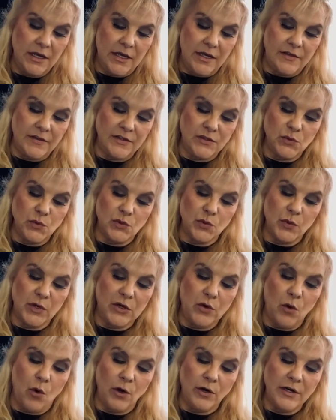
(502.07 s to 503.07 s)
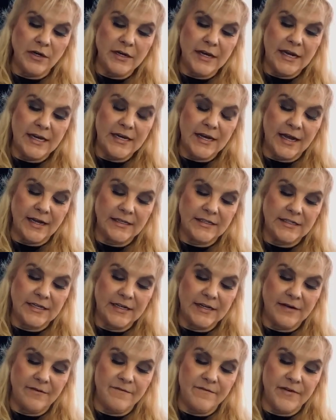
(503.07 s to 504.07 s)
This was recorded in
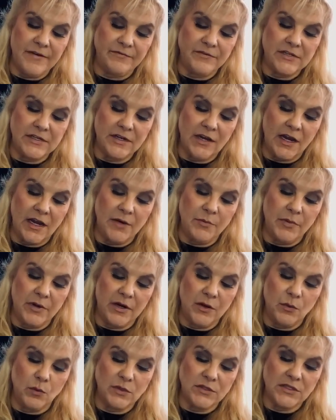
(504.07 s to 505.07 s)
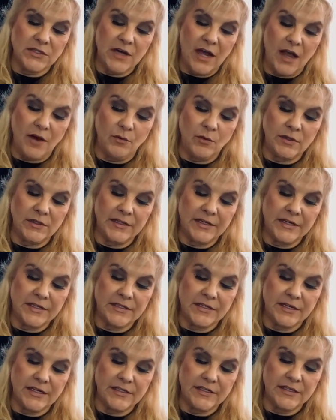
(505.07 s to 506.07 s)
1959, but it was not
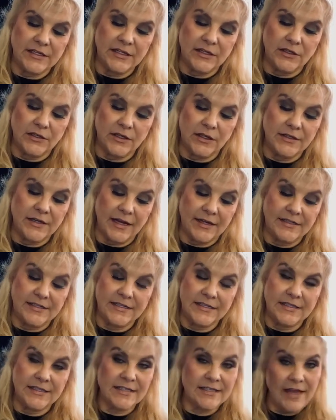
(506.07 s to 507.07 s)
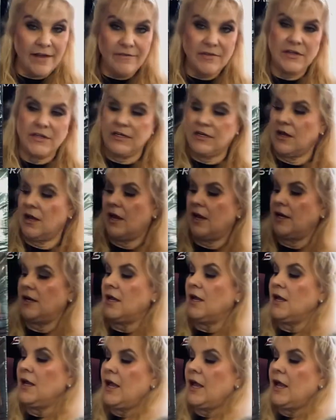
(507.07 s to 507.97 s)
released until 1979.